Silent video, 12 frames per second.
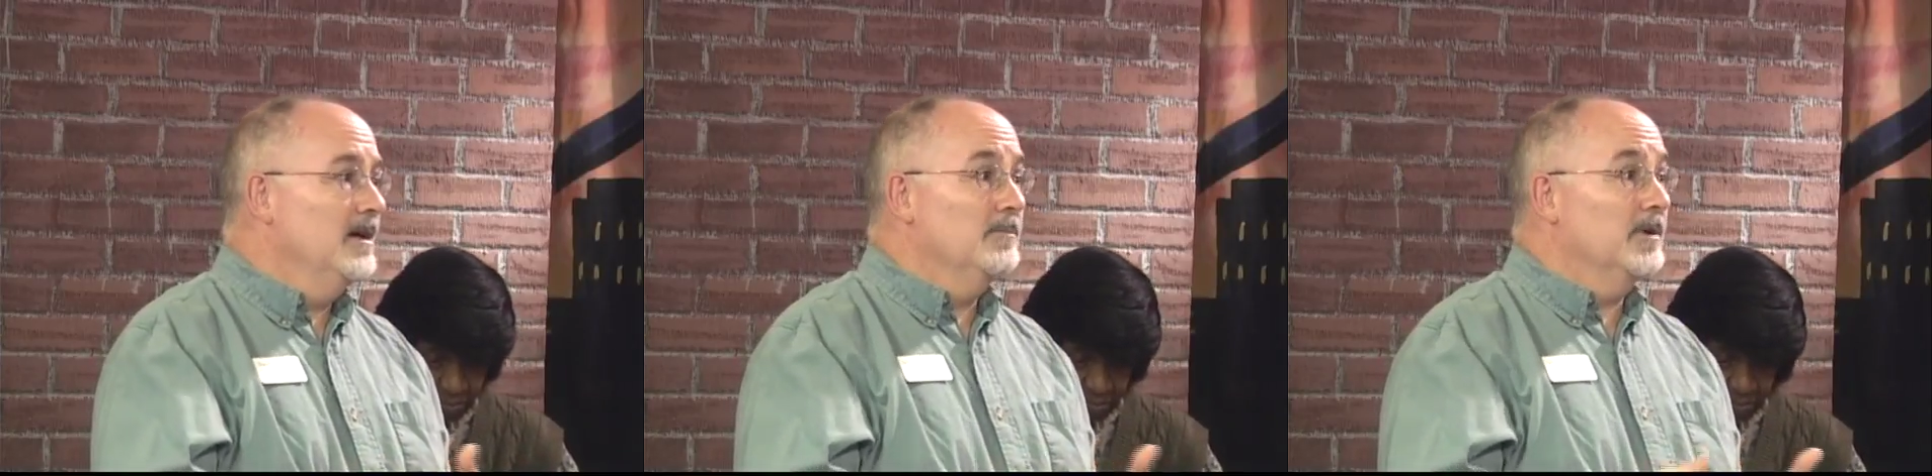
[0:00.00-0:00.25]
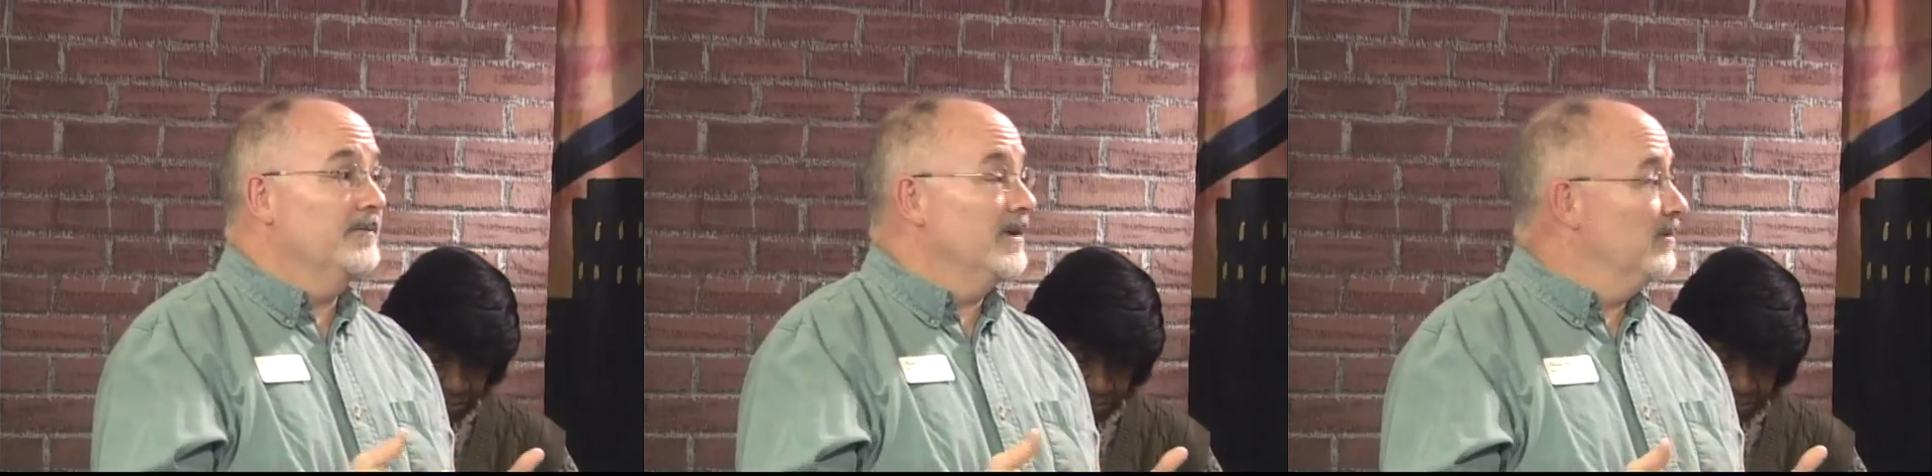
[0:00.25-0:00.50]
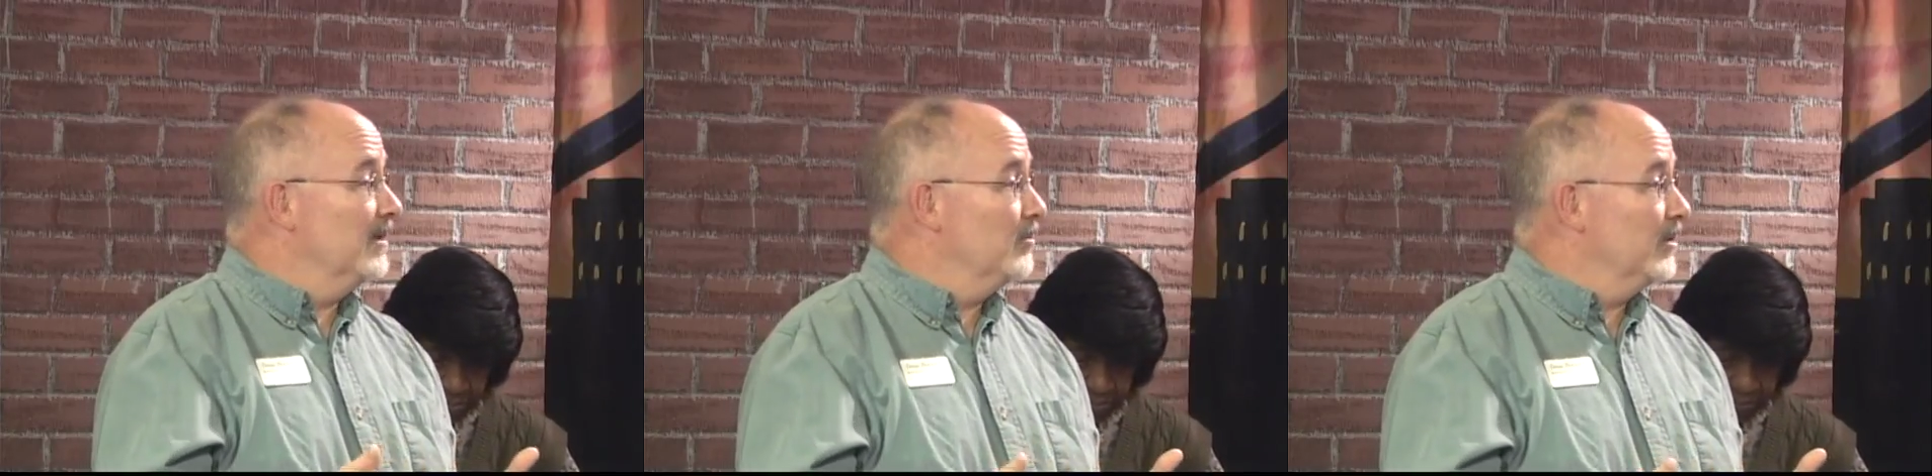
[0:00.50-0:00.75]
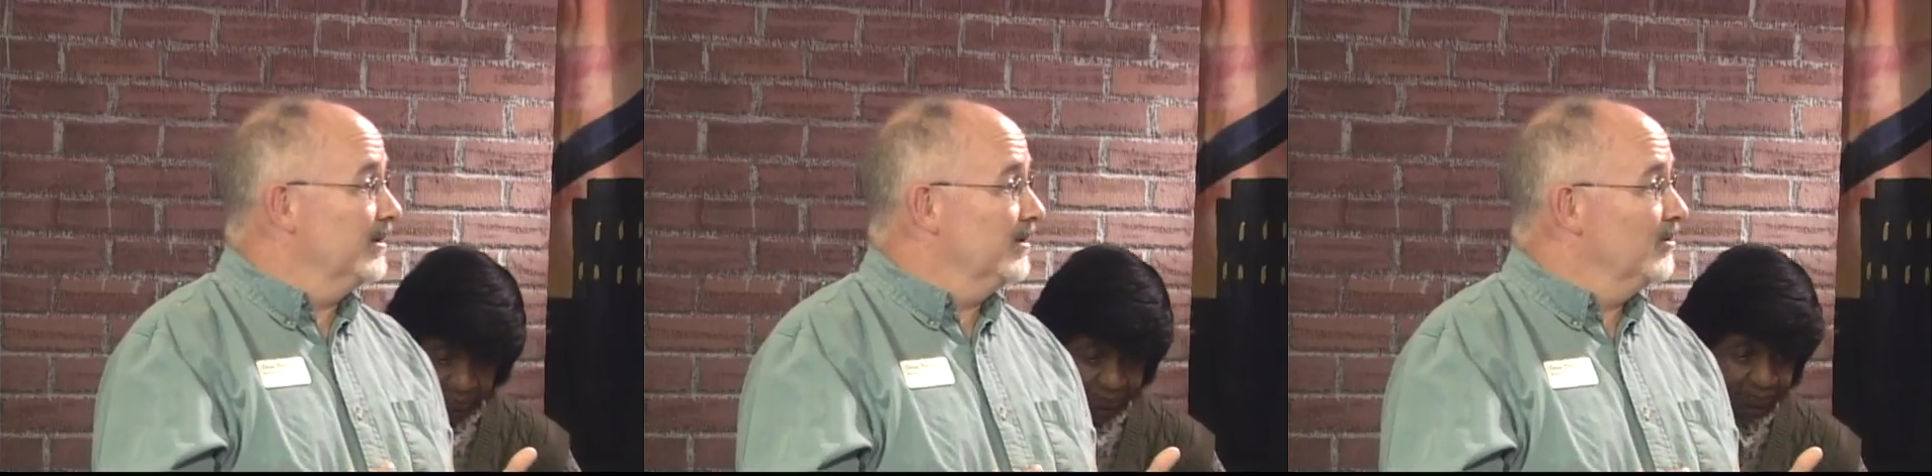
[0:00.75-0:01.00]
but if they want to
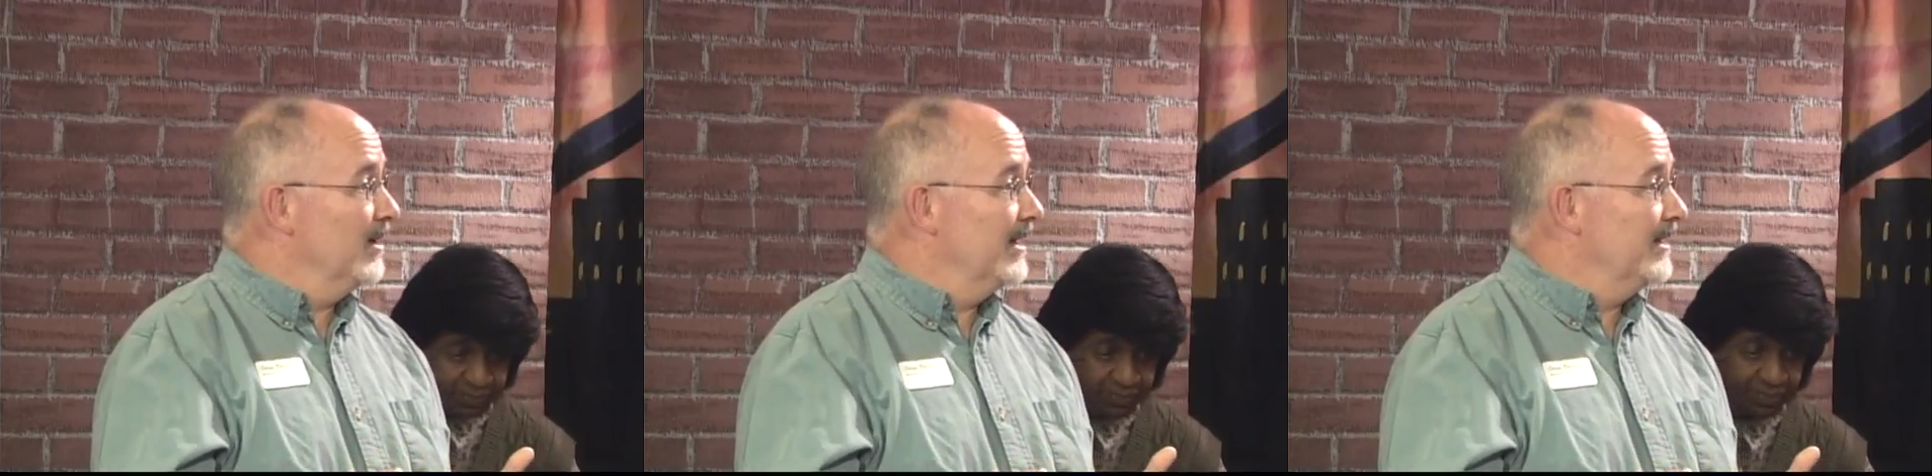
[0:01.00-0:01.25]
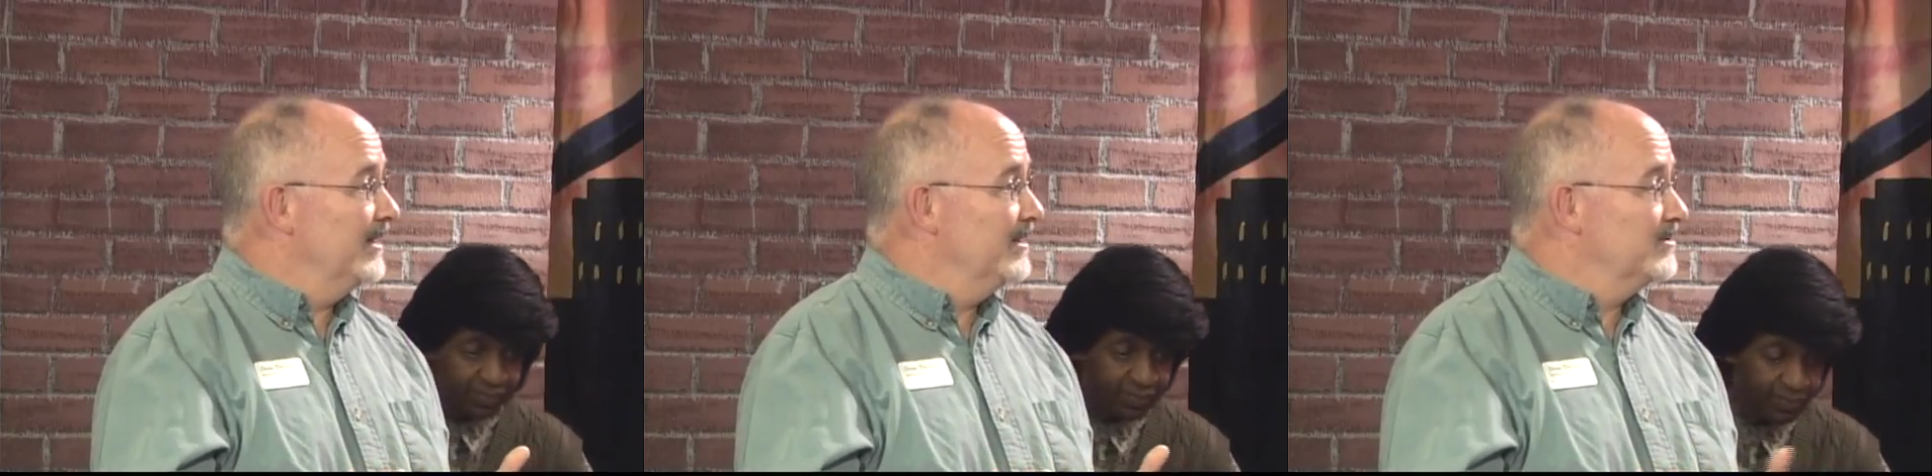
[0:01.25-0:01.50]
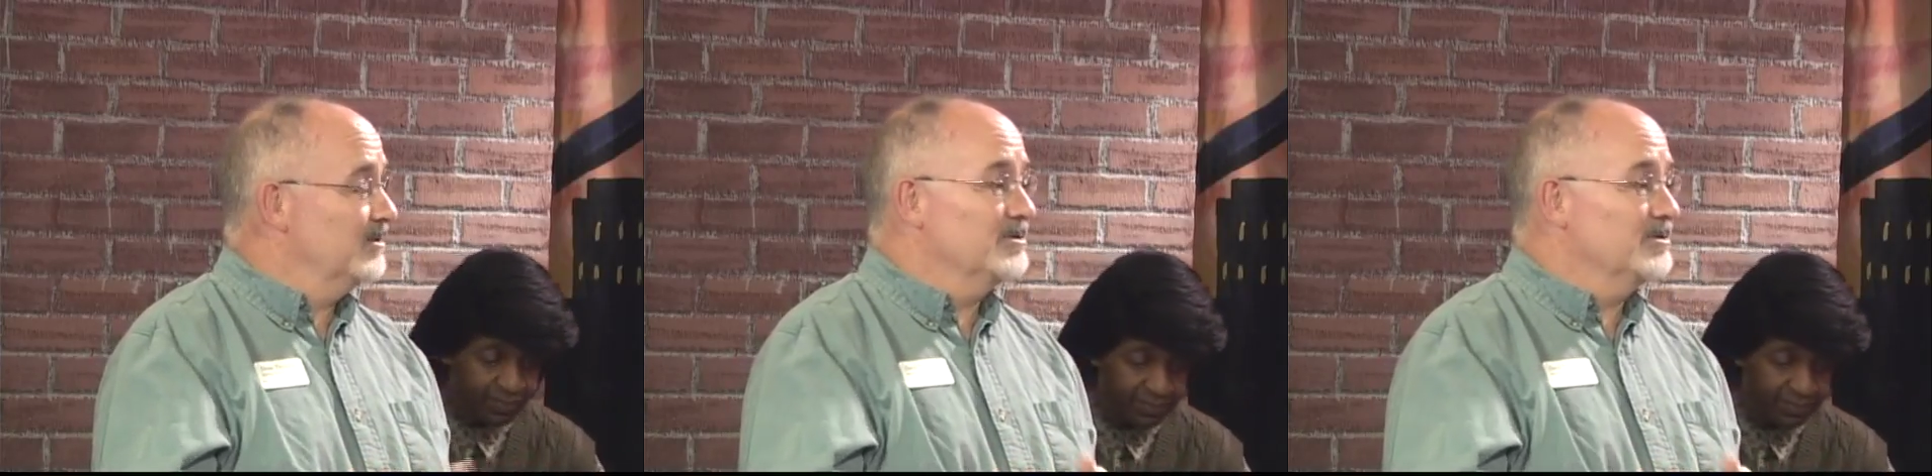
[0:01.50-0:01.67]
bring their grandkids, their